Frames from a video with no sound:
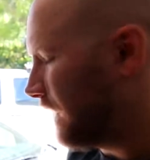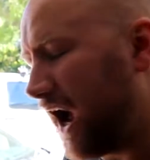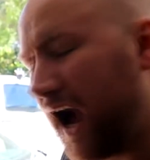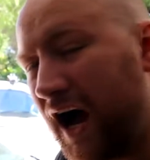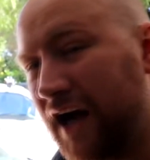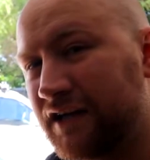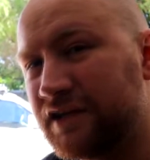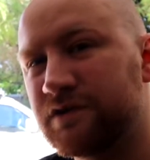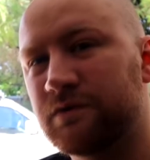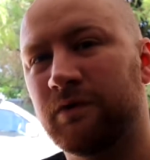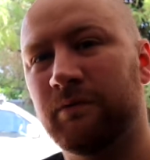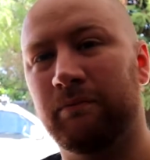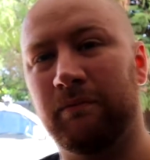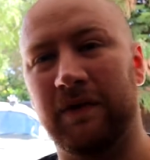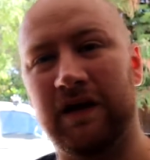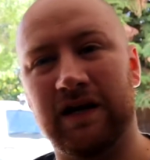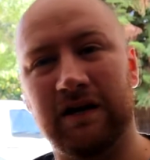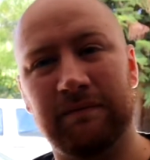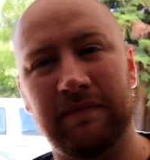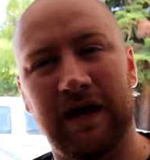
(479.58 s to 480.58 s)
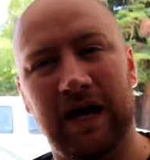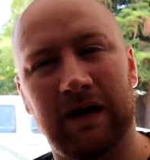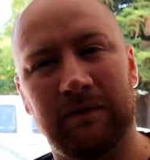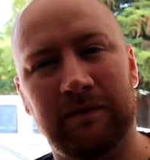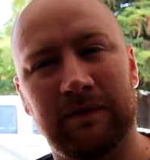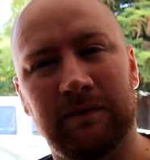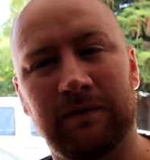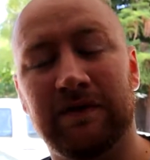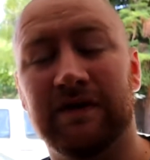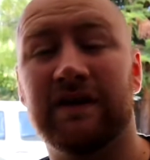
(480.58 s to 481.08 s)
I just want me to be
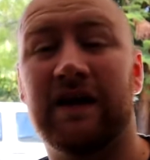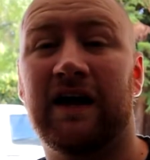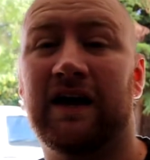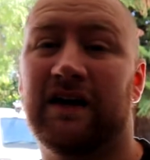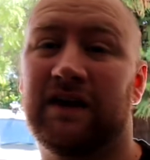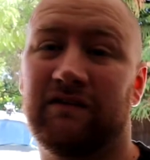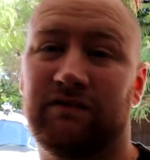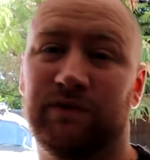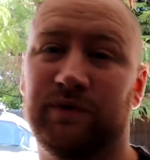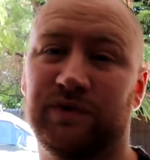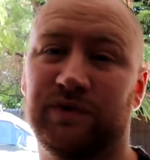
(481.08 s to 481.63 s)
happy with it, and if you